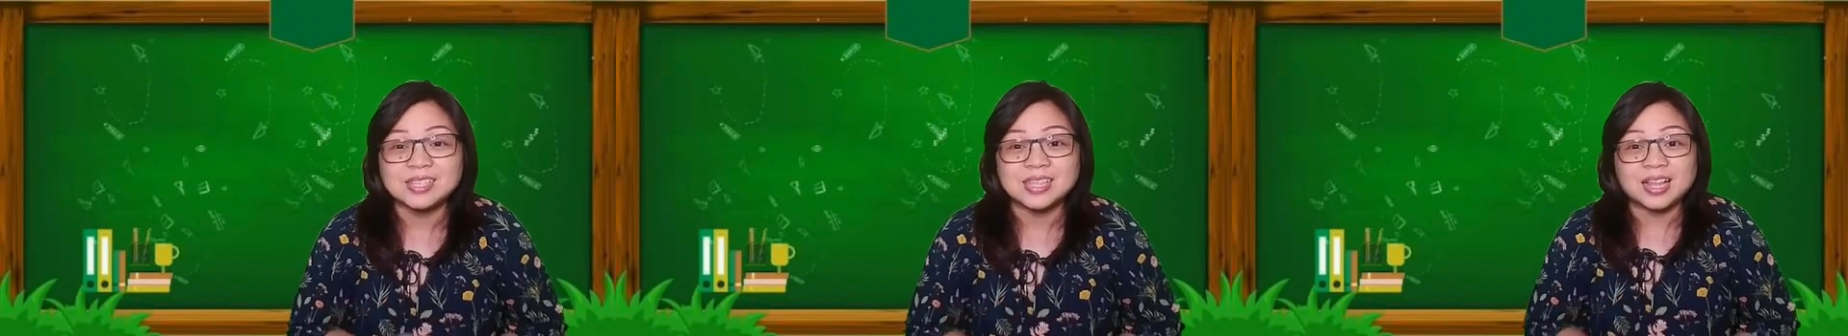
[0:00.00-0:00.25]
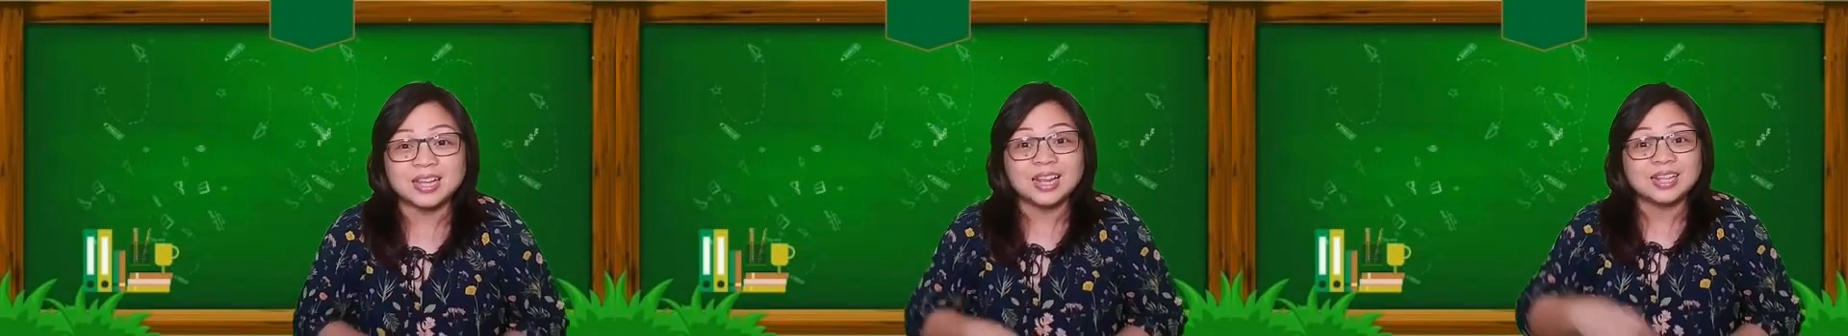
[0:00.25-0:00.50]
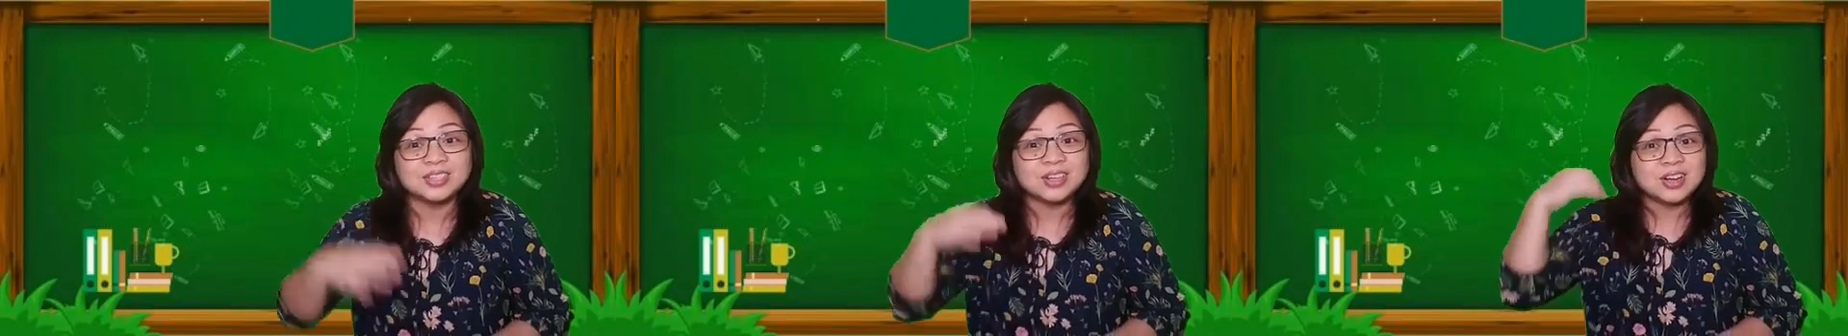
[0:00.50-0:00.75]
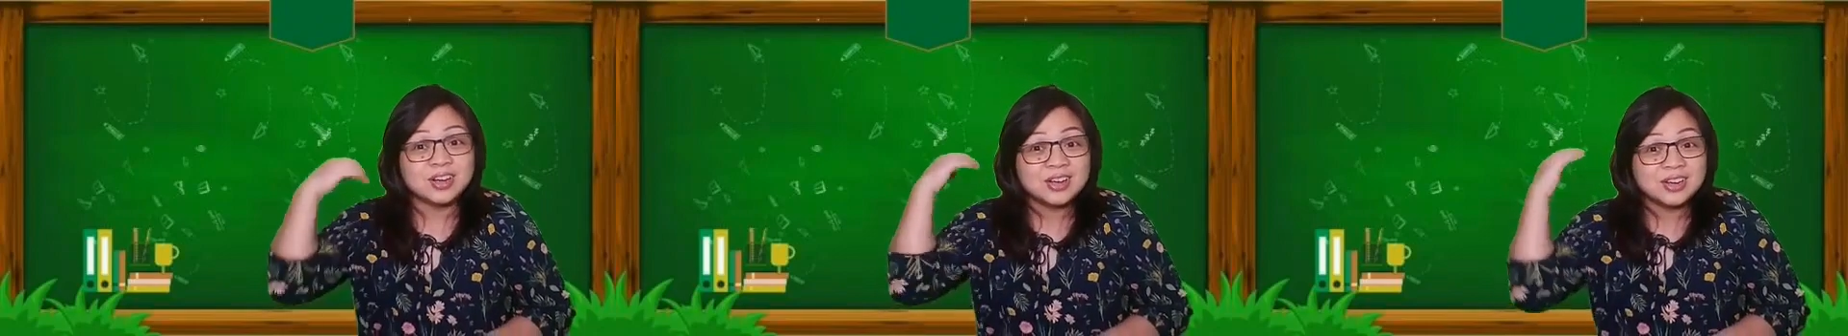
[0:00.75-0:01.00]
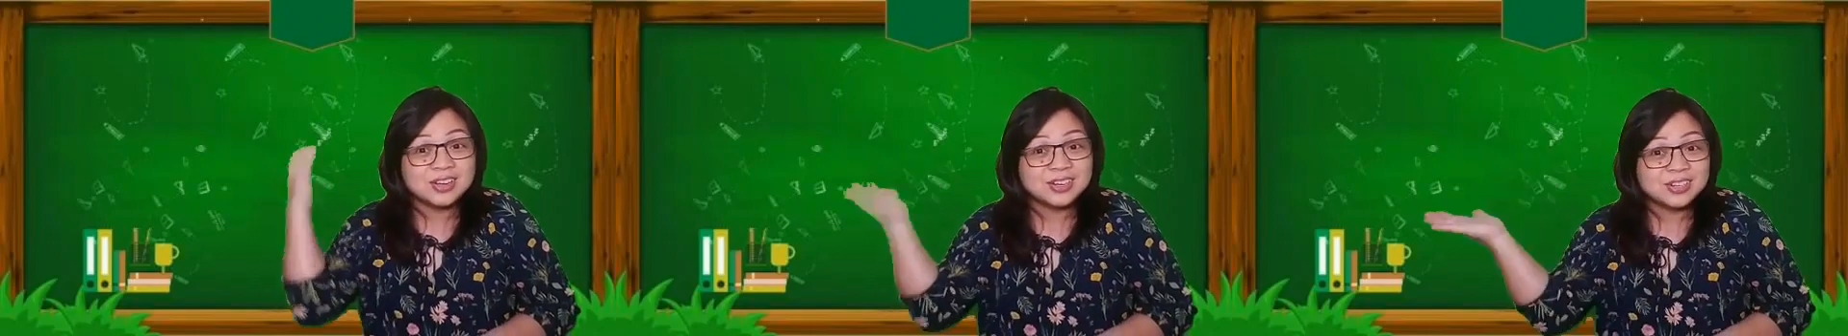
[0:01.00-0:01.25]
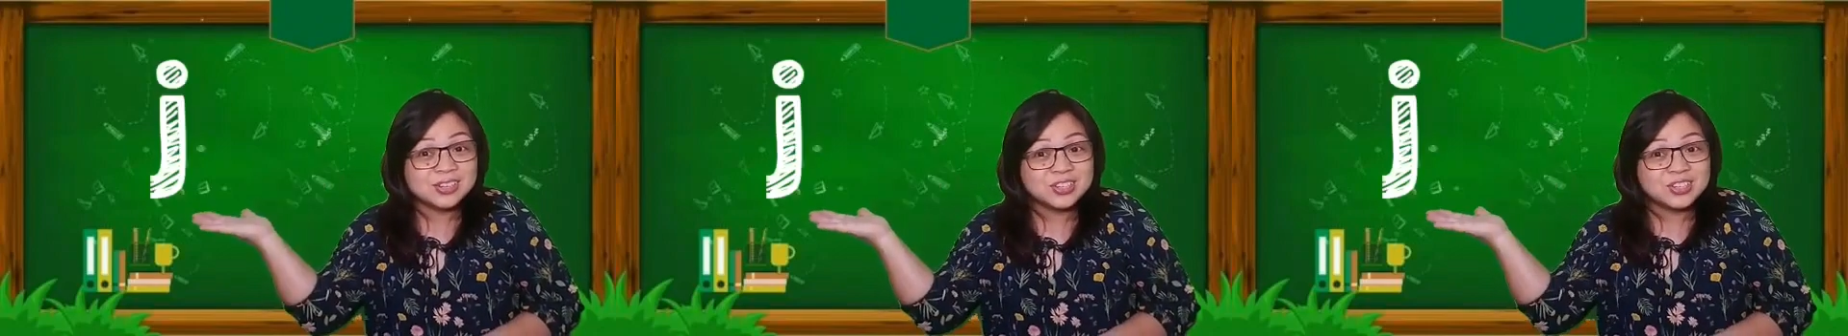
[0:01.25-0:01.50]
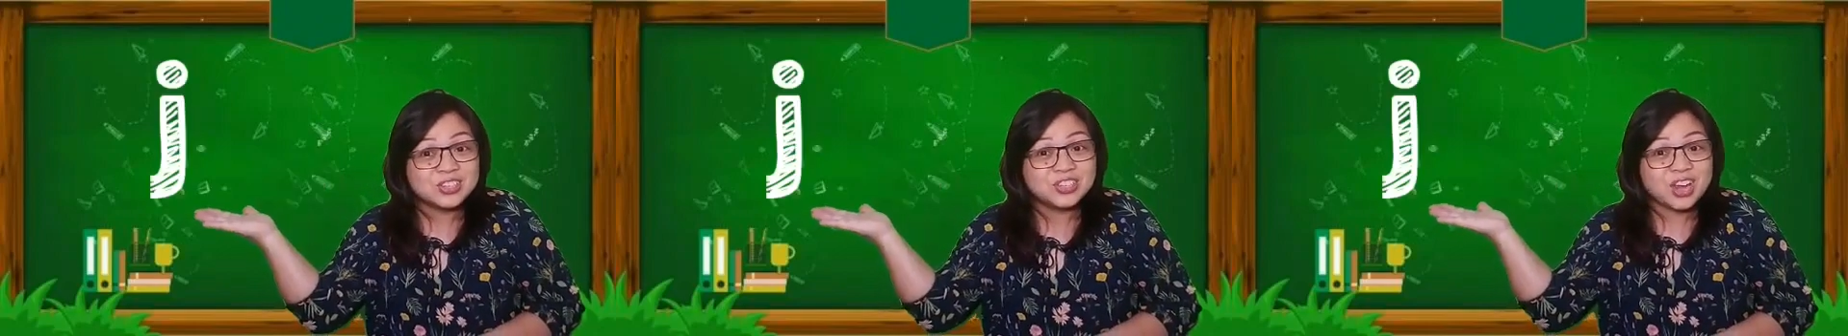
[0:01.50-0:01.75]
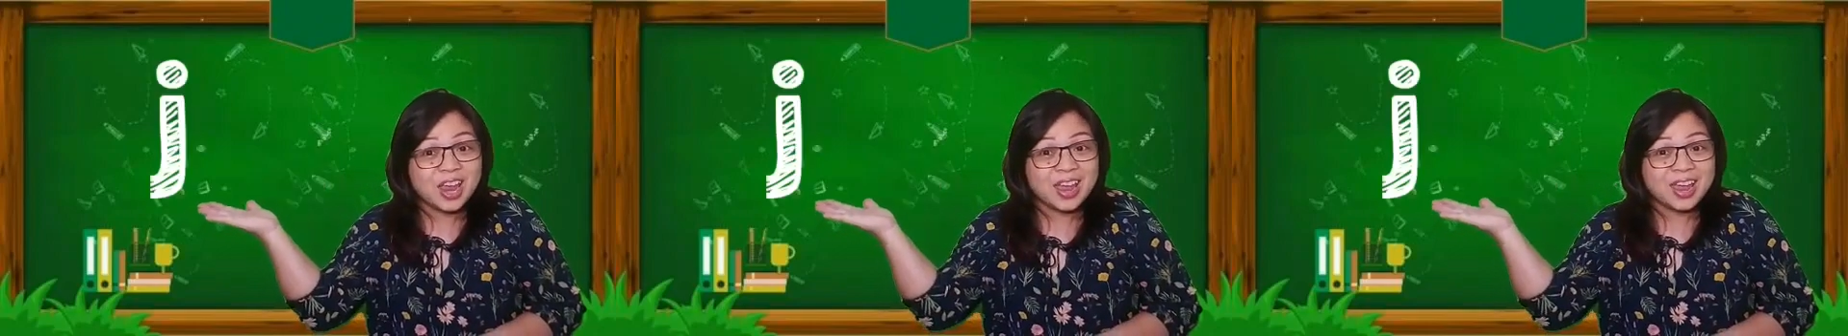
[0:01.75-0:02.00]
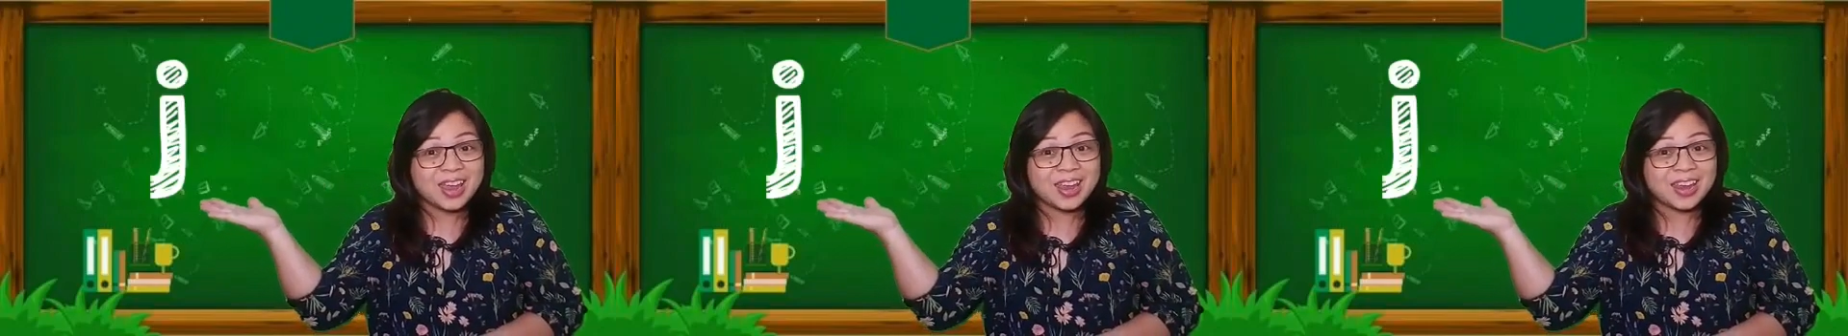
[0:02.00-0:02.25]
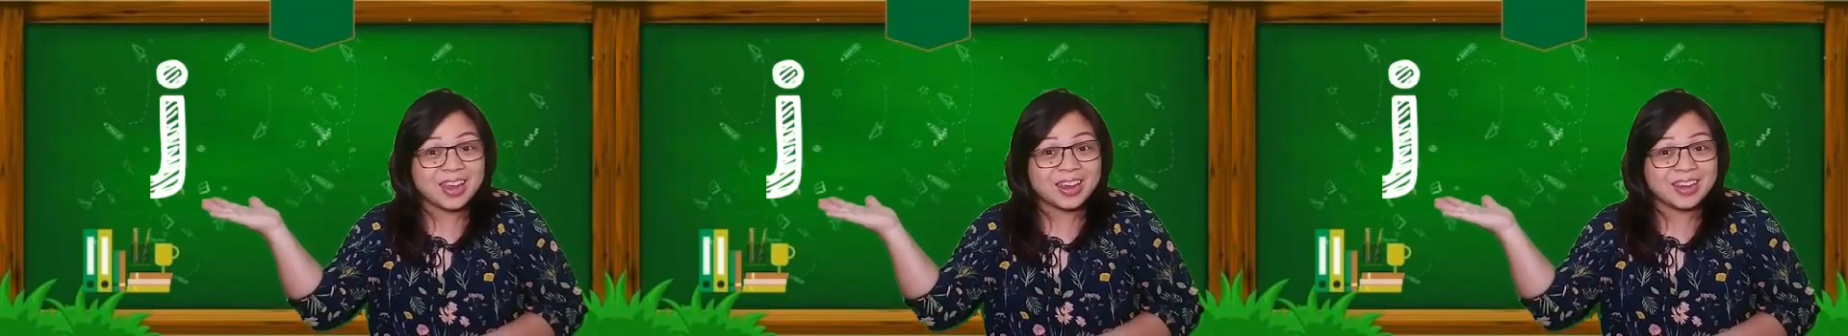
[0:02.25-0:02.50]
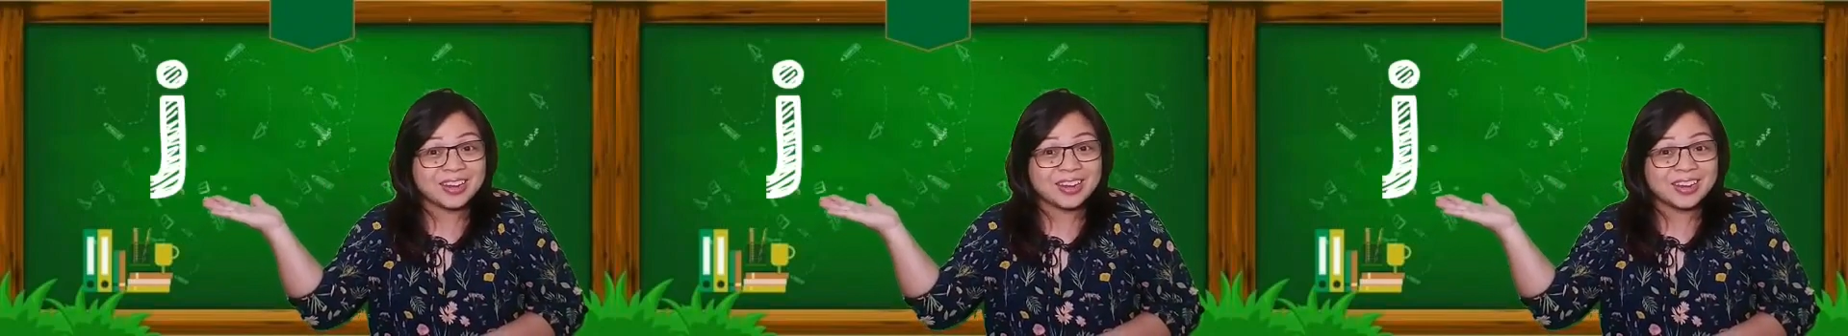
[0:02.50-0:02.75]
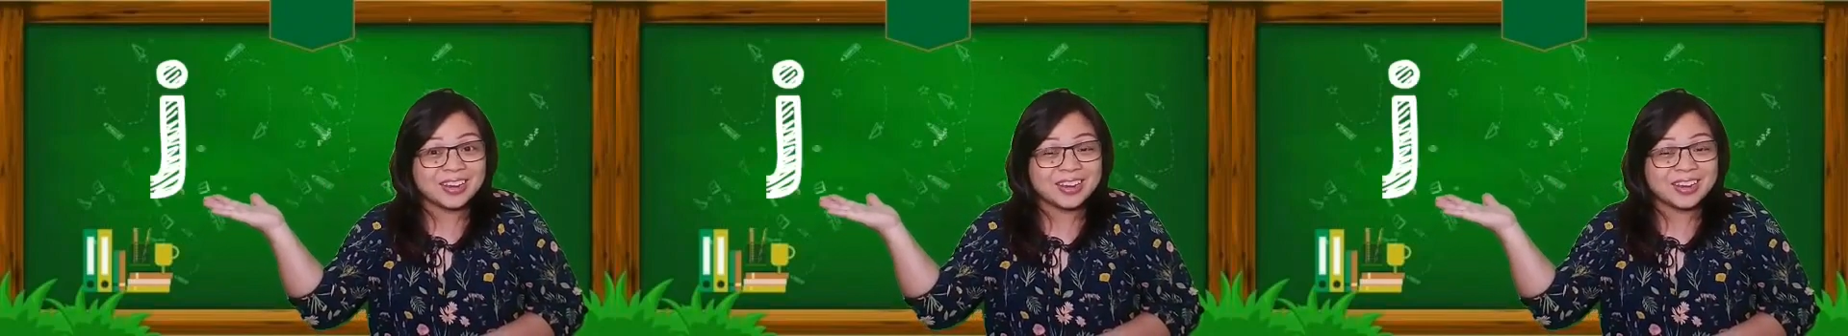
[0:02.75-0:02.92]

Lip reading: the letter J.